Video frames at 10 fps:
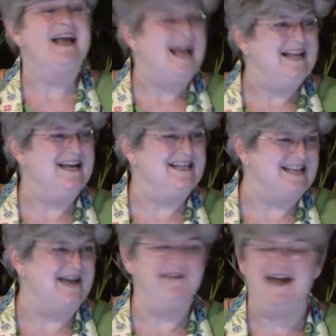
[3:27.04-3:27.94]
And yes,
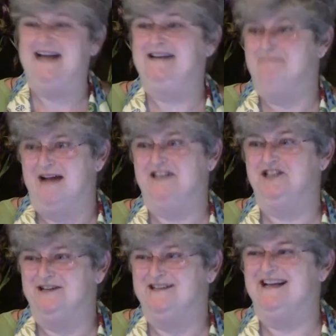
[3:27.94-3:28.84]
I've had my
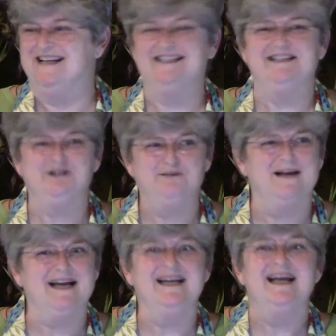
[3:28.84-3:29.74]
share of lessons,
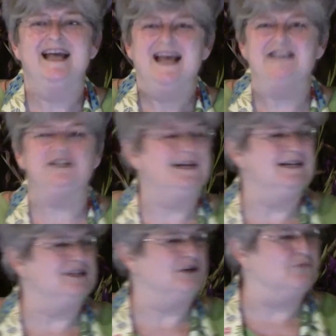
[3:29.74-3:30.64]
but it's
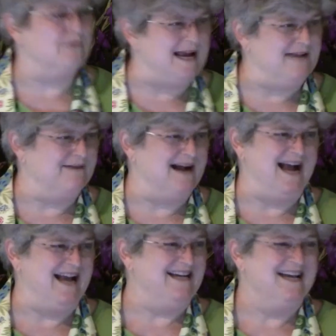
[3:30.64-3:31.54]
a great
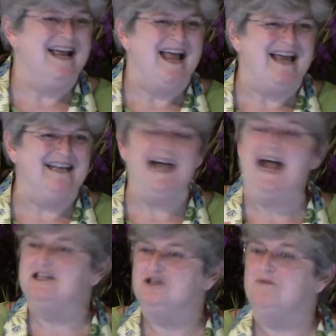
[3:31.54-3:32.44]
ride. And
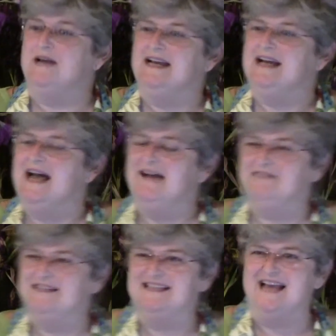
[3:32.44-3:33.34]
last week, I have
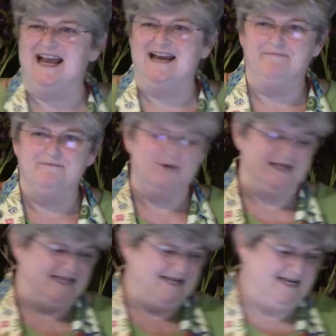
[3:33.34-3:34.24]
to say,
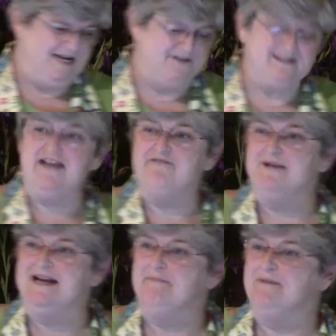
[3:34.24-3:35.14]
with the years I've
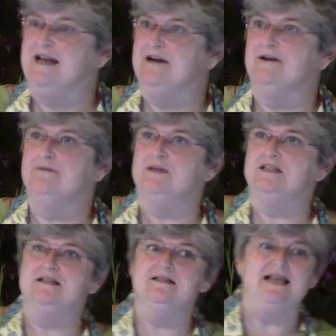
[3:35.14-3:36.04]
been up here,
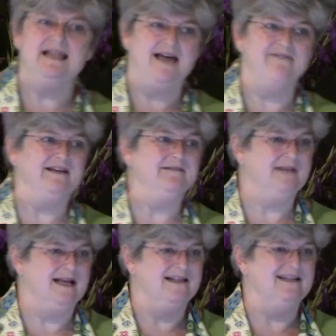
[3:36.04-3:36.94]
which is
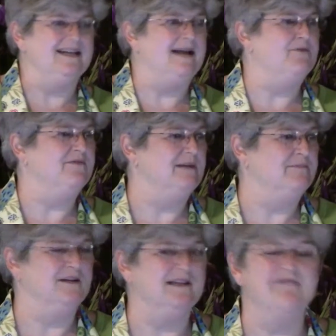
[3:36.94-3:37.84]
11, Ellen and I moved
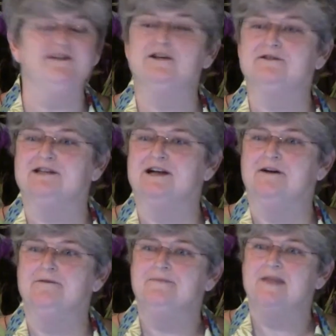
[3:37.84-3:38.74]
up here 11 years
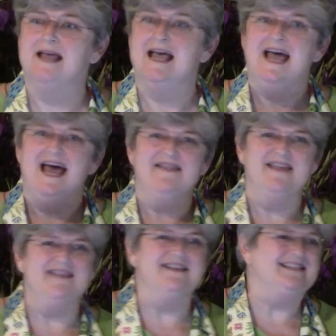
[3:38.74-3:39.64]
ago, and
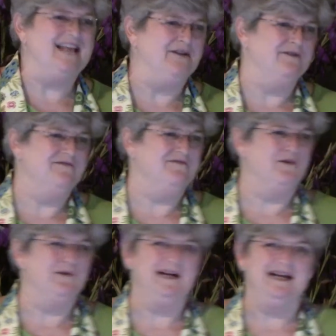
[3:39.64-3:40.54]
then the center in
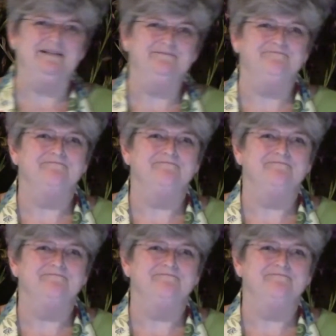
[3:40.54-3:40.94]
Florida,